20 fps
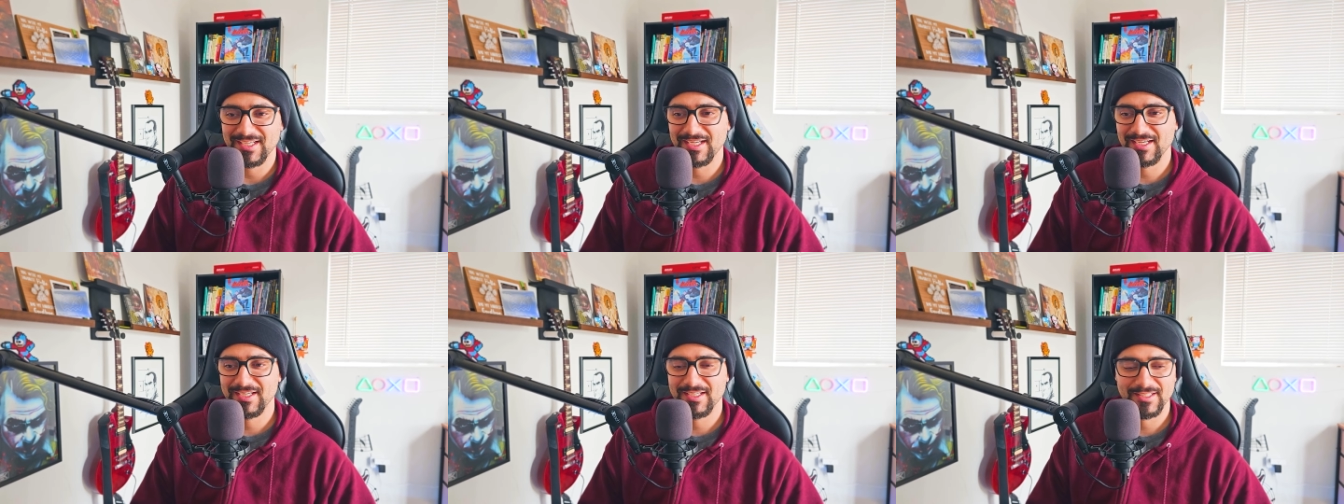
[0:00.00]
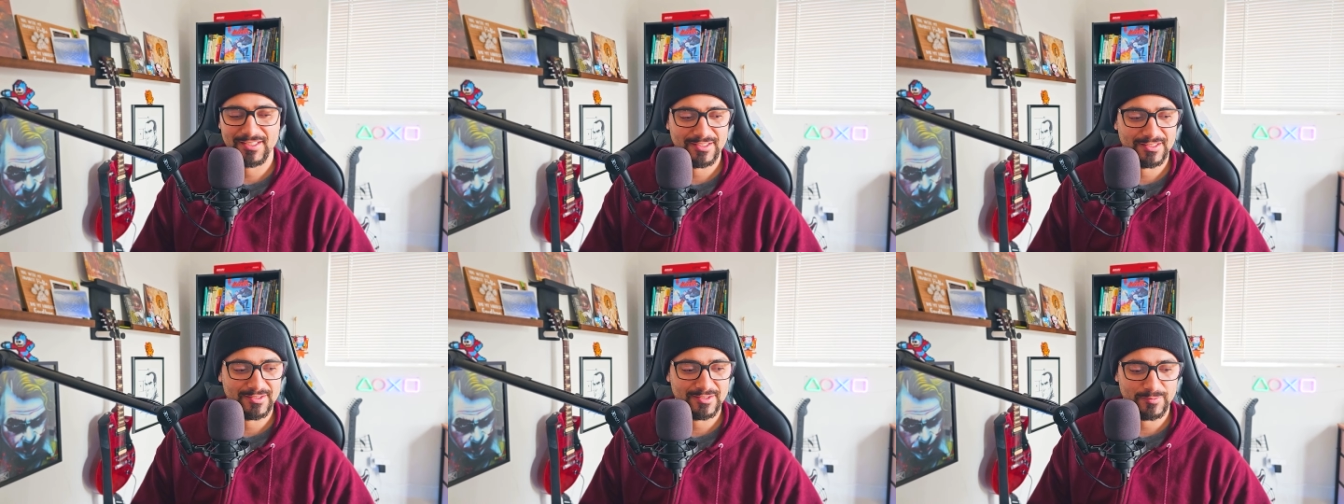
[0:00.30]

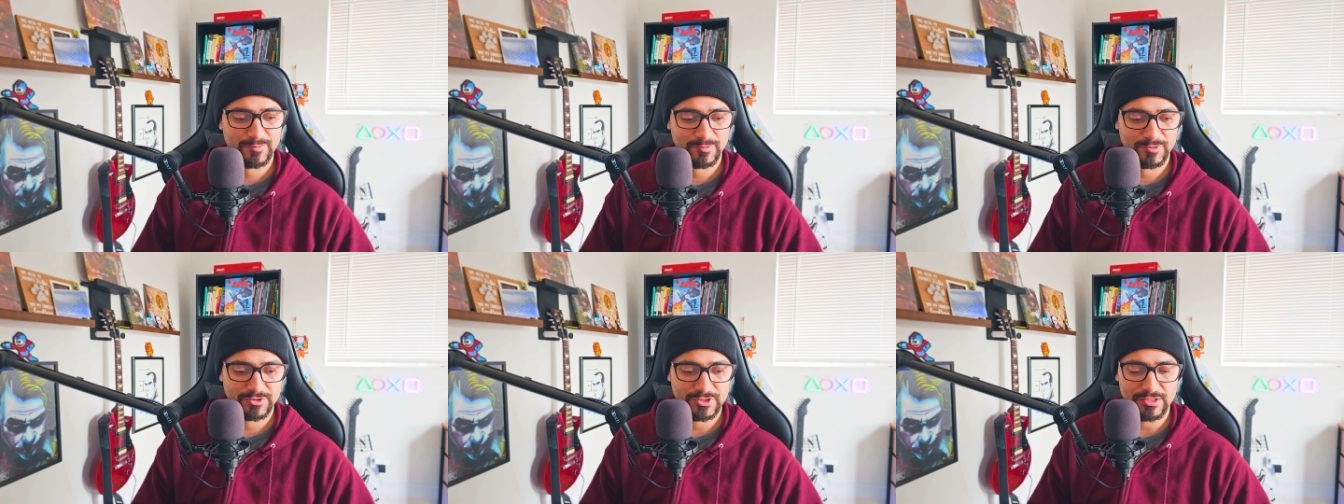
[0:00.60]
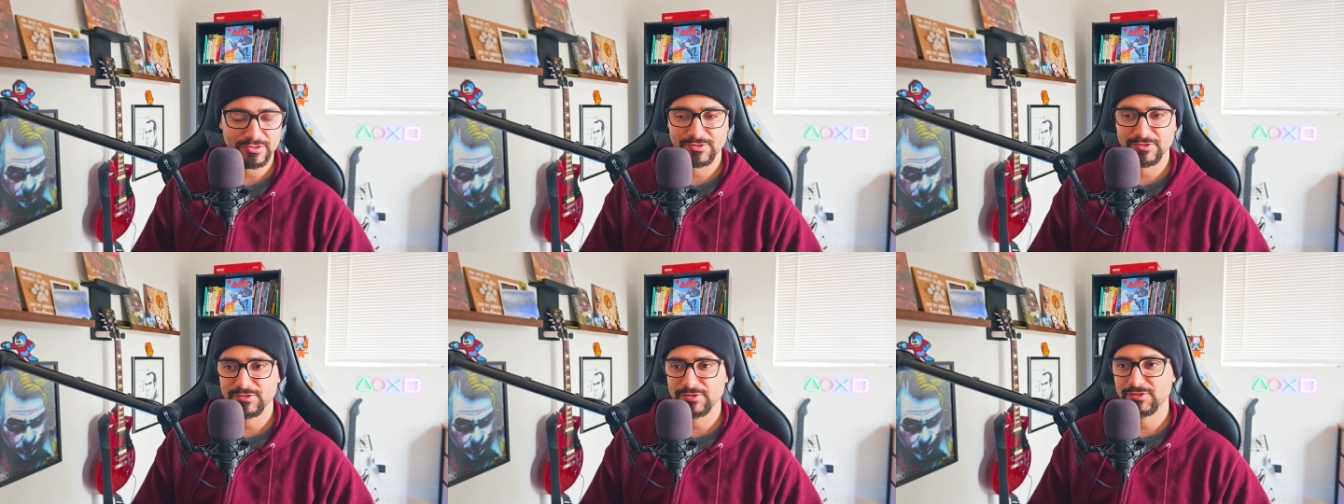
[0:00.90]
and
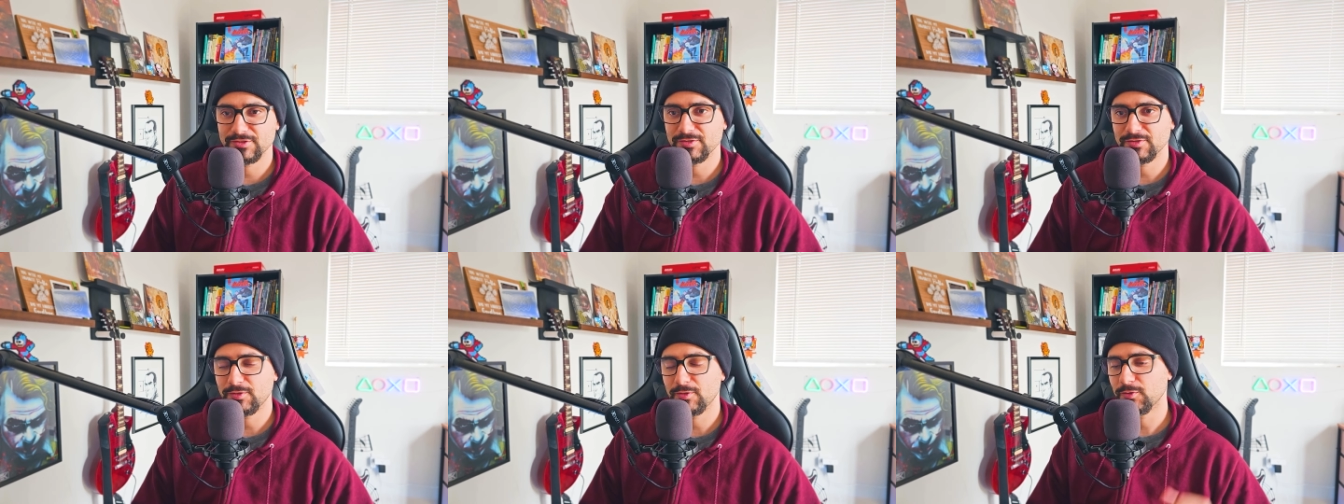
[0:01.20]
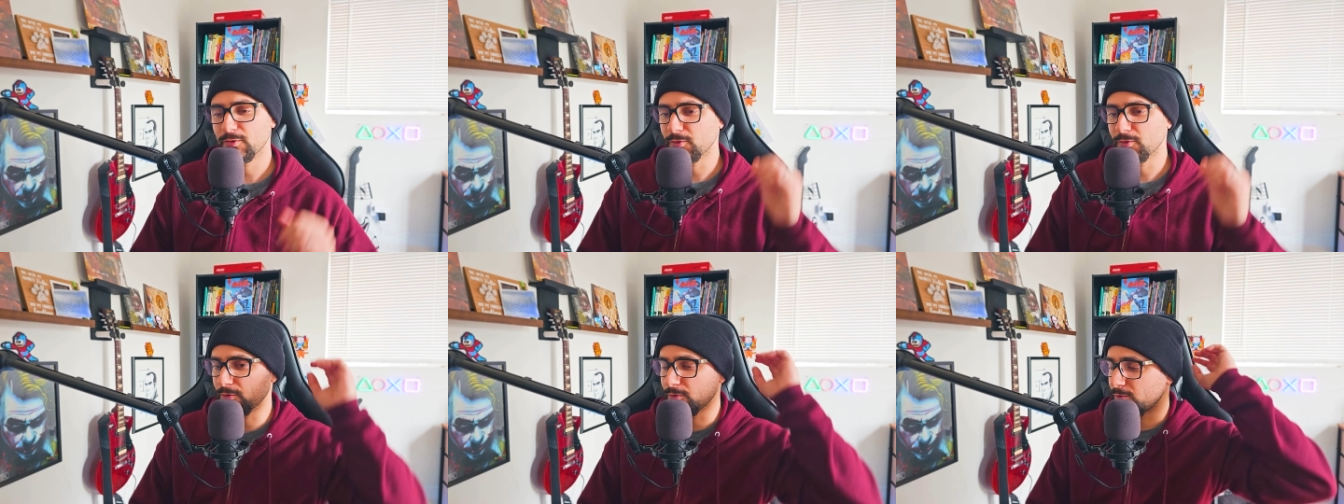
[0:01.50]
Chester's
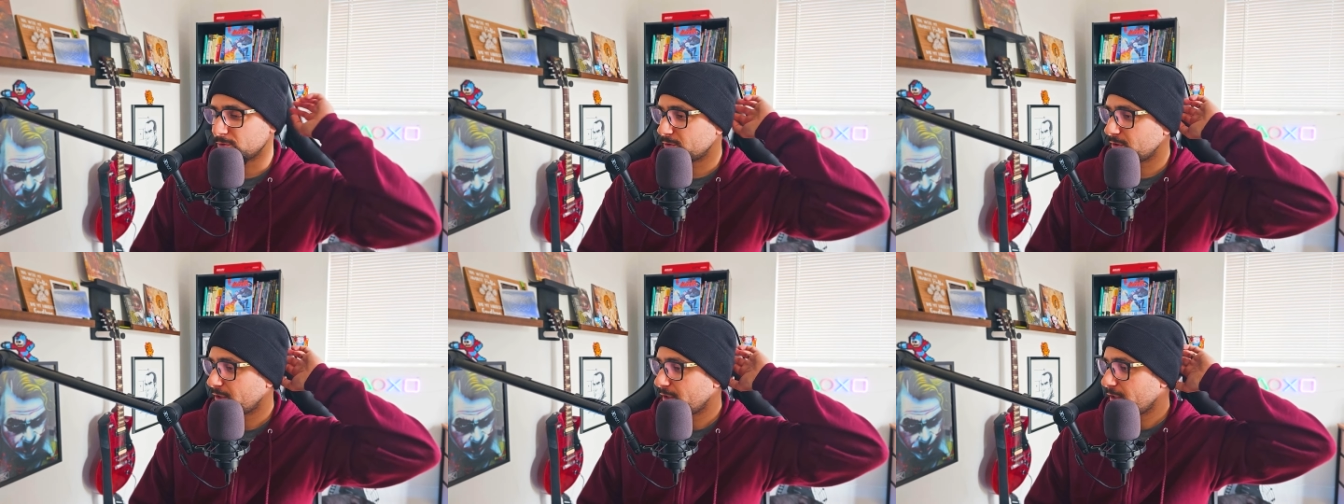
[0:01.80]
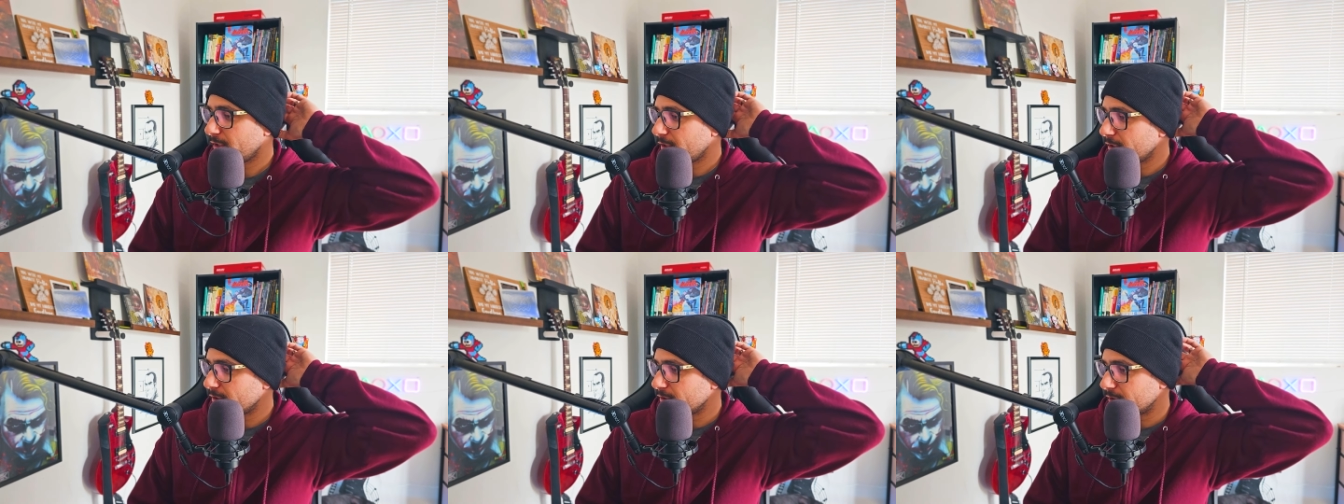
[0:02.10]
whole
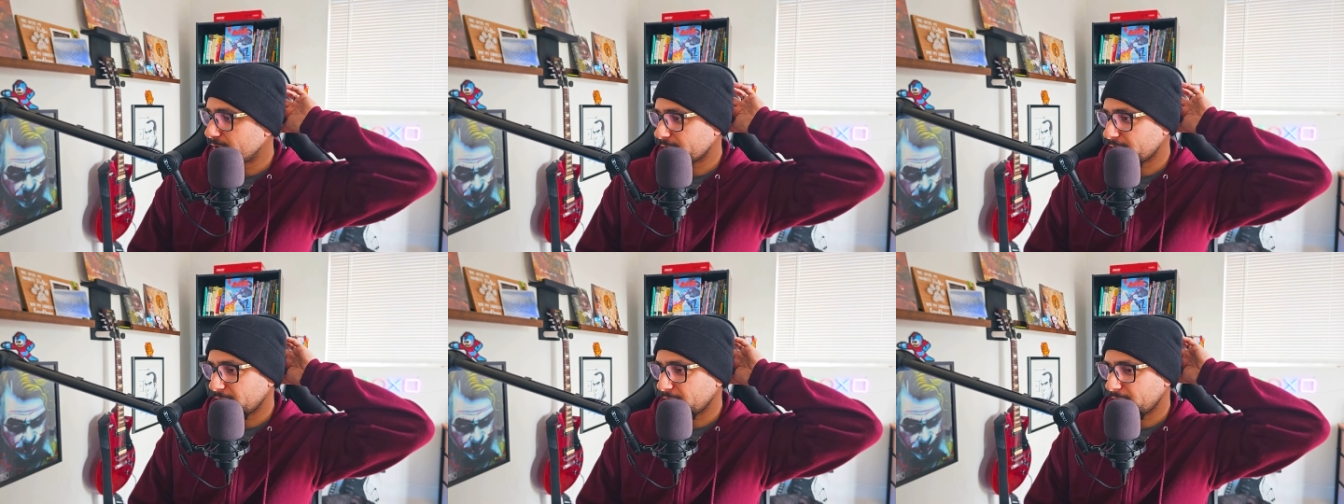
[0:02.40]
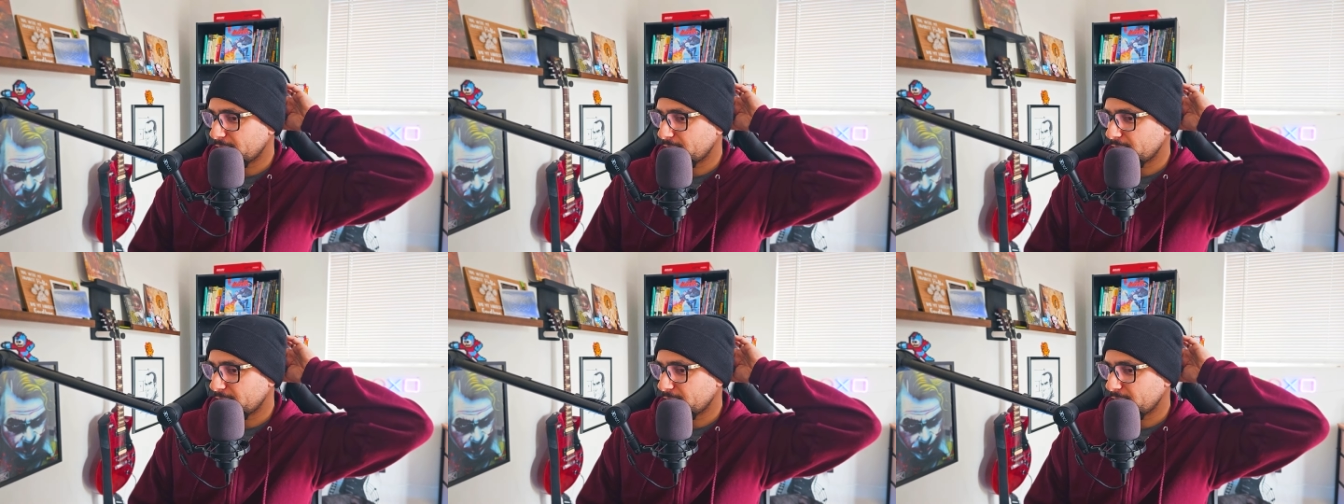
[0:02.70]
look.